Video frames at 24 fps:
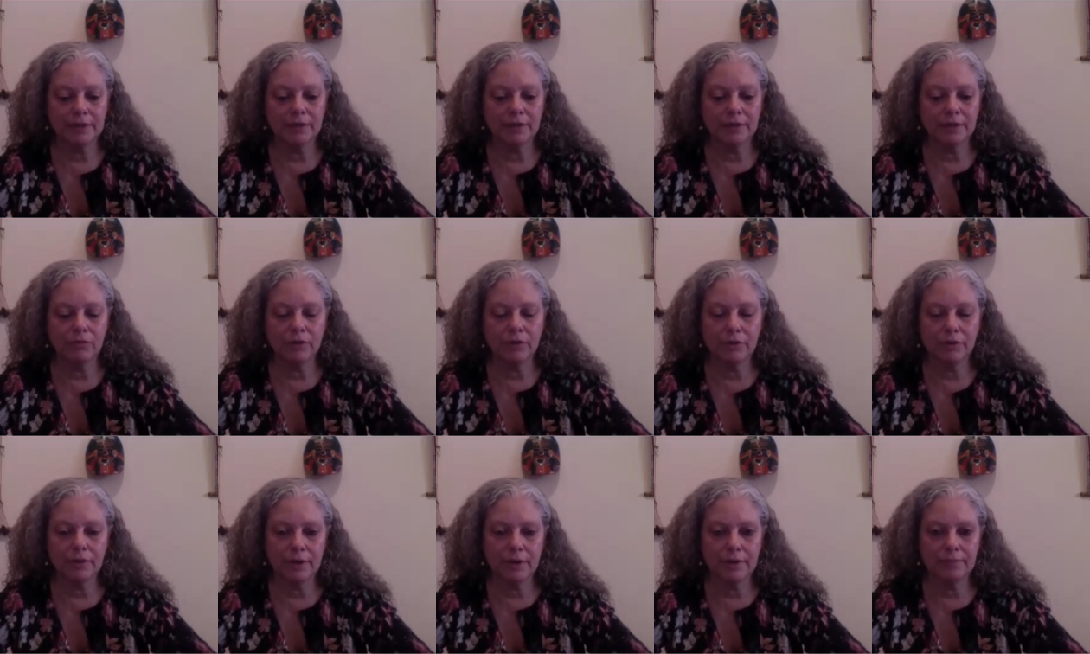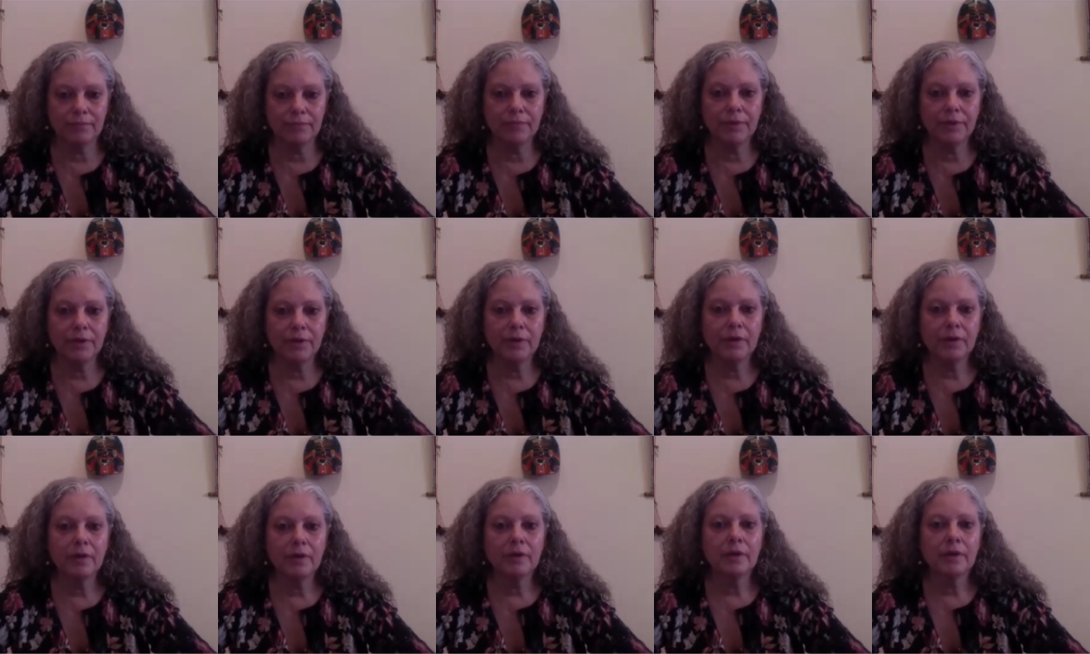with him.
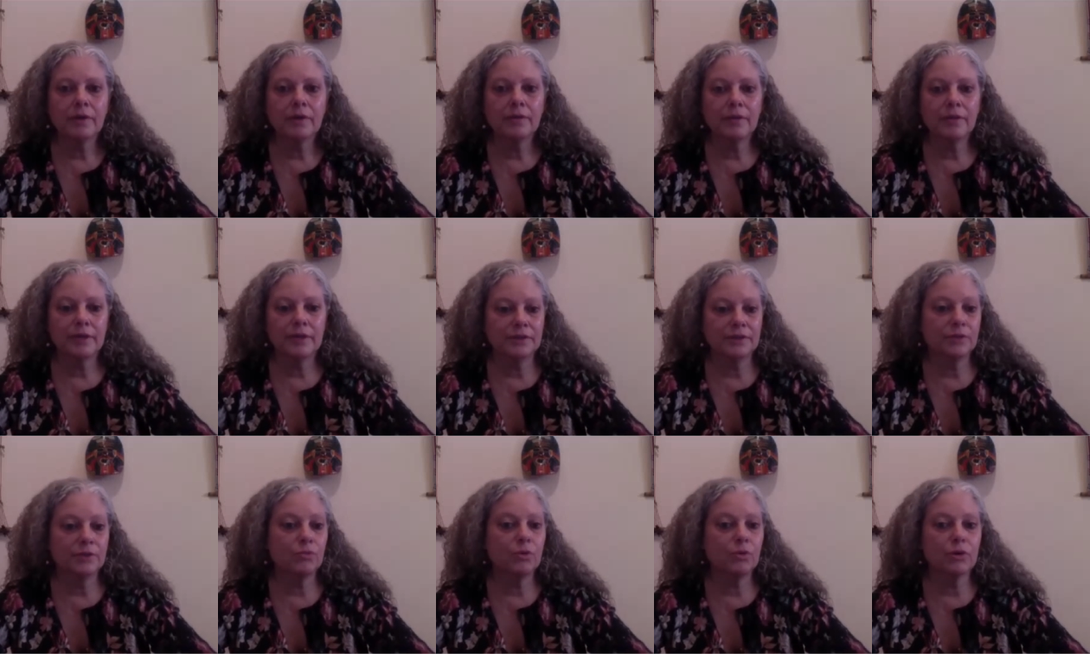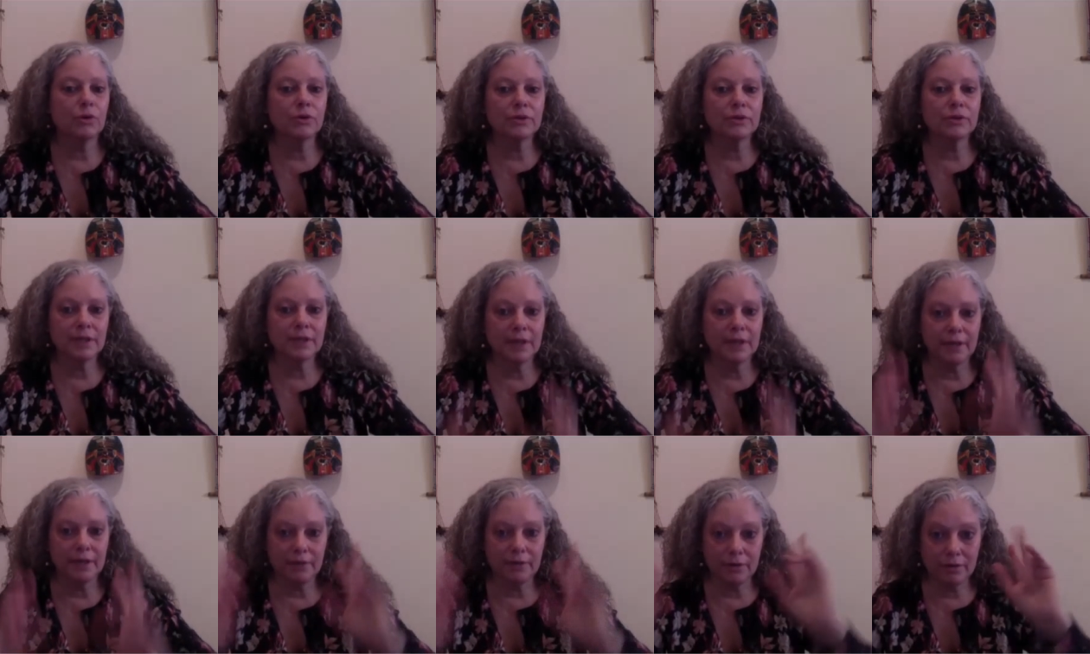They did work
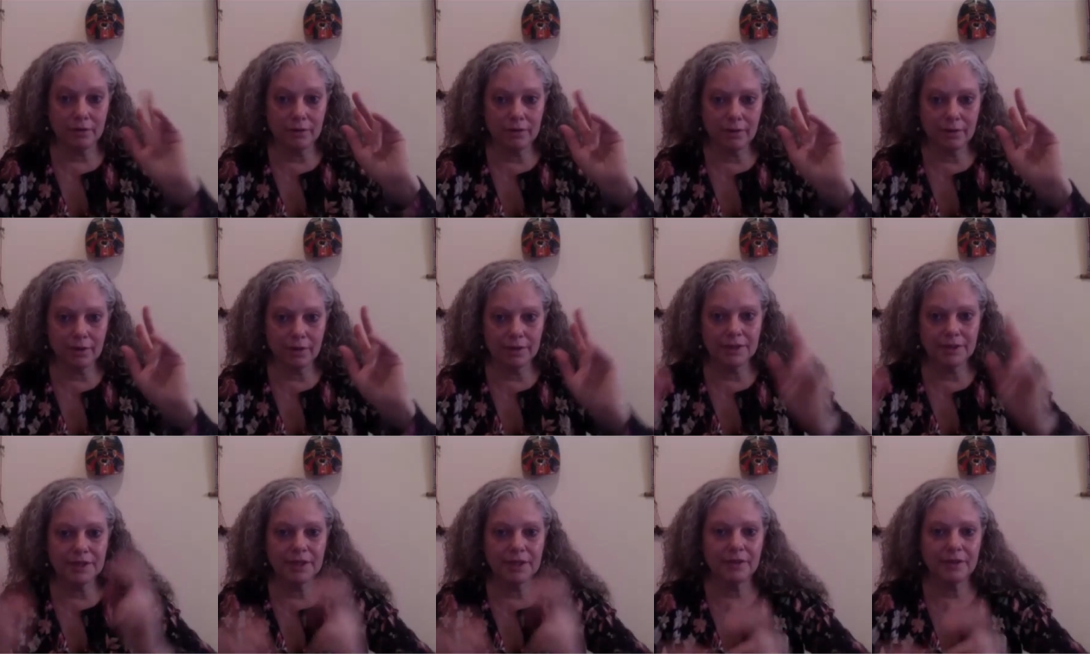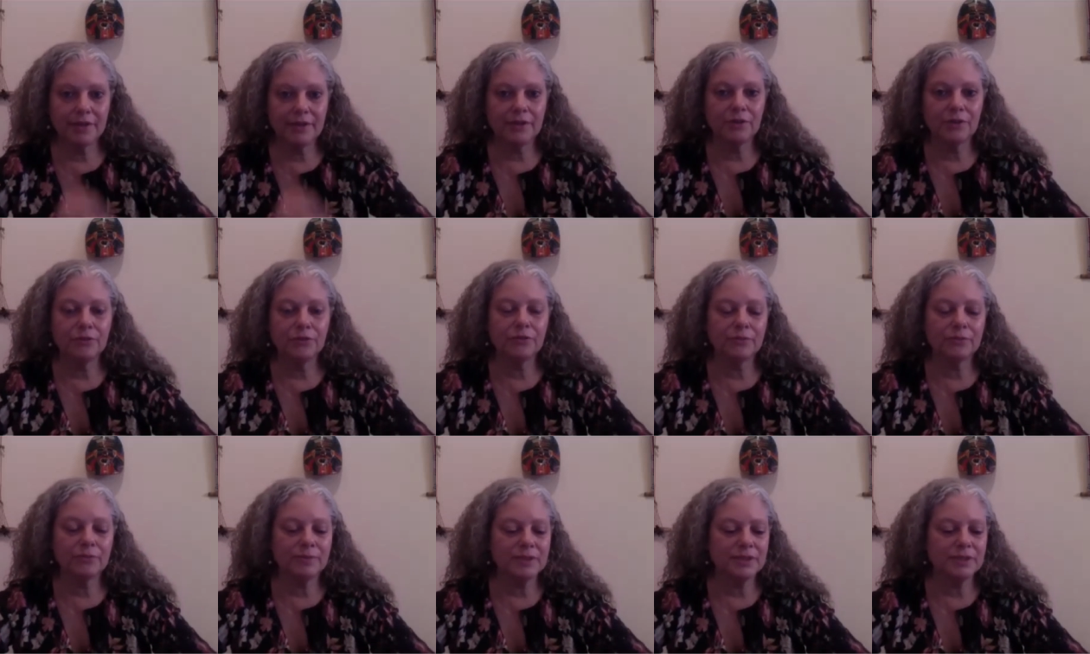together, I say that
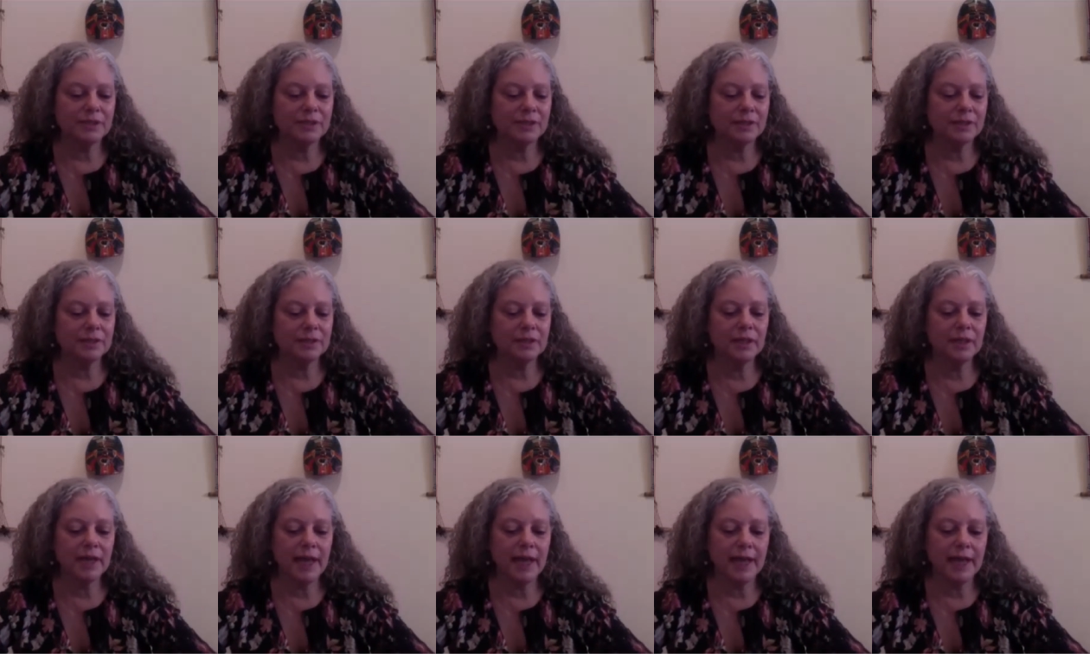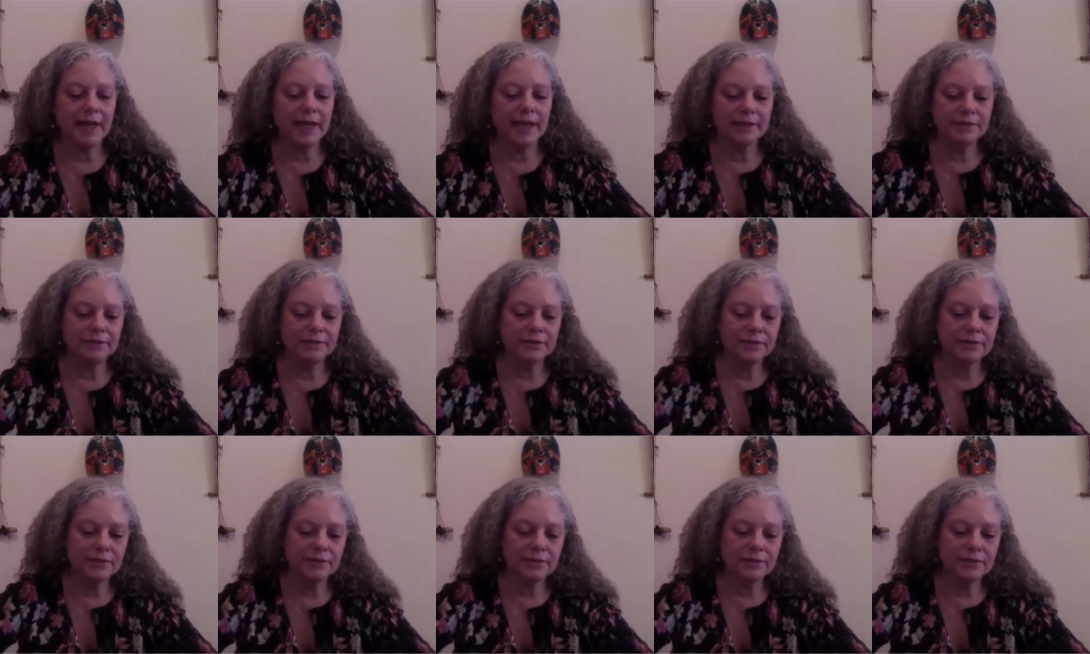euphemistically, and